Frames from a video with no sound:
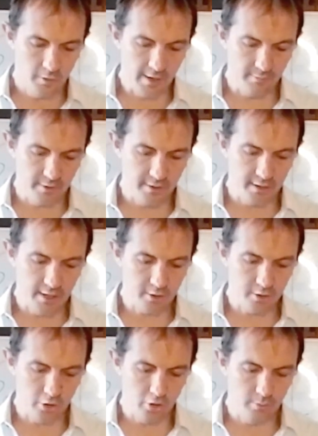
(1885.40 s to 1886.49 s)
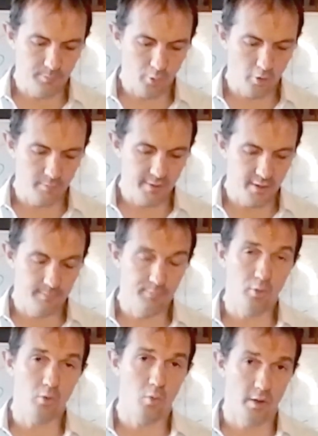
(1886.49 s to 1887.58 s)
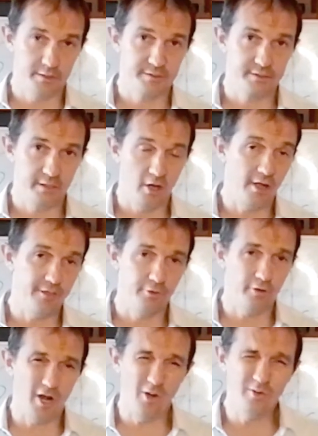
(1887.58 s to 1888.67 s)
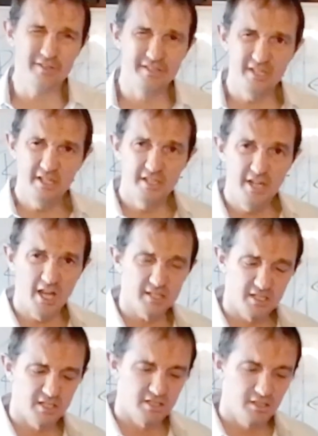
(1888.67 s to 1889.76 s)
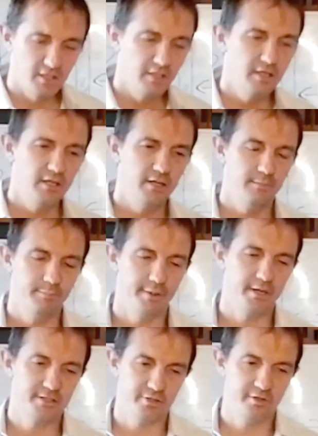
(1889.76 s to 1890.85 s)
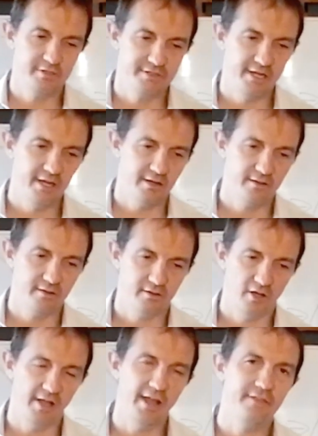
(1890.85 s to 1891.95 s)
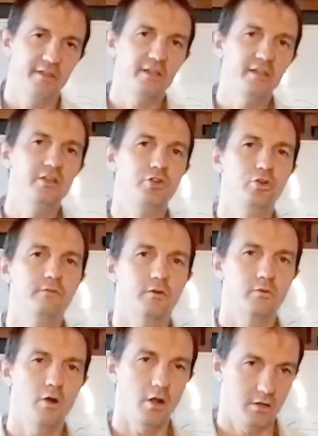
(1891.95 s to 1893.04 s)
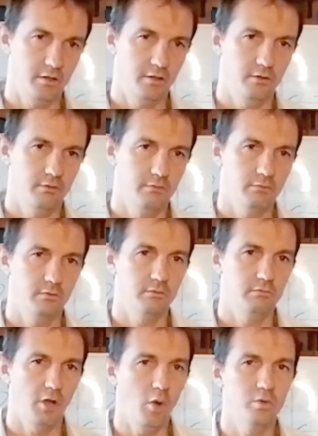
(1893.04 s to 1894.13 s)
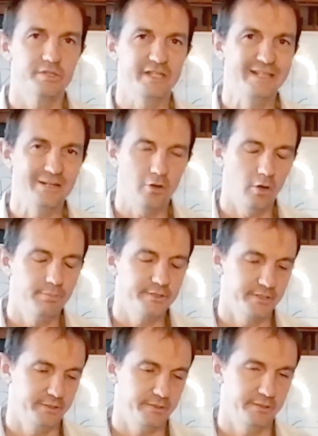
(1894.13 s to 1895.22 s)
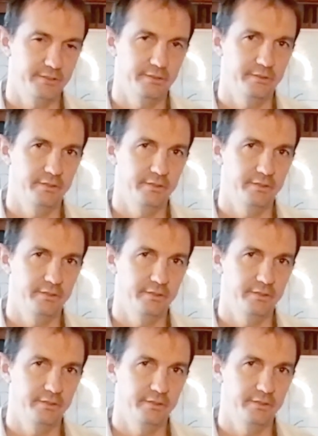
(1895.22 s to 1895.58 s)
Remembering a girl bought me a book once and I thought I was Zen, yes! But it turns out I had the EQ of a rock. I was incompetent,